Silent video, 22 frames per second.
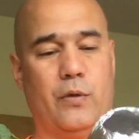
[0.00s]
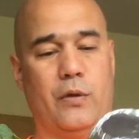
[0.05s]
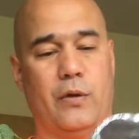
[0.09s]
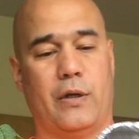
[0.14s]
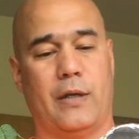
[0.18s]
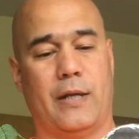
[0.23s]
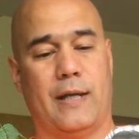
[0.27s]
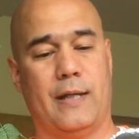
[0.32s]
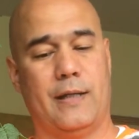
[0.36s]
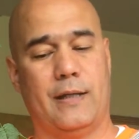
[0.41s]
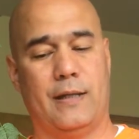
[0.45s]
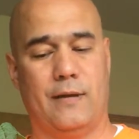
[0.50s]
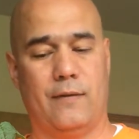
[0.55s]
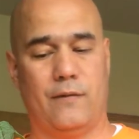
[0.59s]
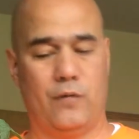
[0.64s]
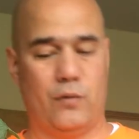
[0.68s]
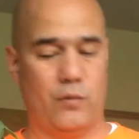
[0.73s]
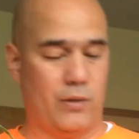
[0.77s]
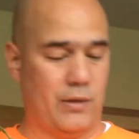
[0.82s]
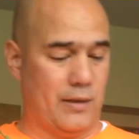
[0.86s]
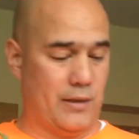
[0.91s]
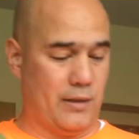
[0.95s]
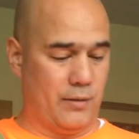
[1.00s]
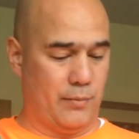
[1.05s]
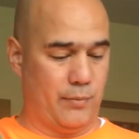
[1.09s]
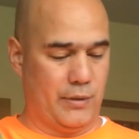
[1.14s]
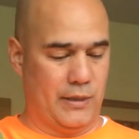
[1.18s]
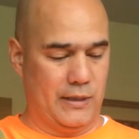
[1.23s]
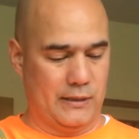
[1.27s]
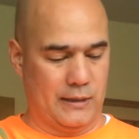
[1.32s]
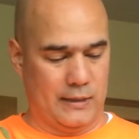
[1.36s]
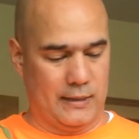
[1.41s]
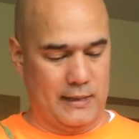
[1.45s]
Okay, and if you want another
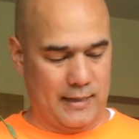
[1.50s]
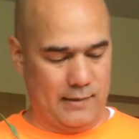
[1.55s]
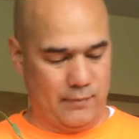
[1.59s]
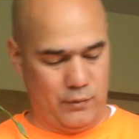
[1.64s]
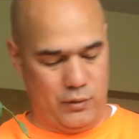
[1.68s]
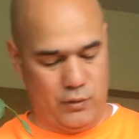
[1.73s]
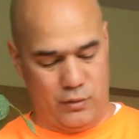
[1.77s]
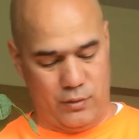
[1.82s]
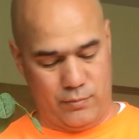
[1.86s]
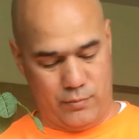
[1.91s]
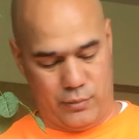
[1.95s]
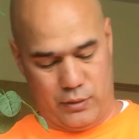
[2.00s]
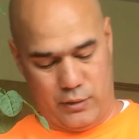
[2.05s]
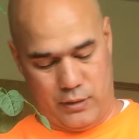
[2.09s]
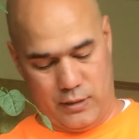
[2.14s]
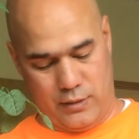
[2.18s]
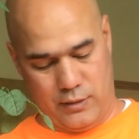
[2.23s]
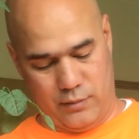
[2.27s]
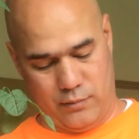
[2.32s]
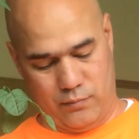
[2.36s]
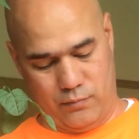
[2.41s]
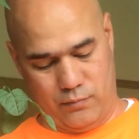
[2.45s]
piece of tape, you can put another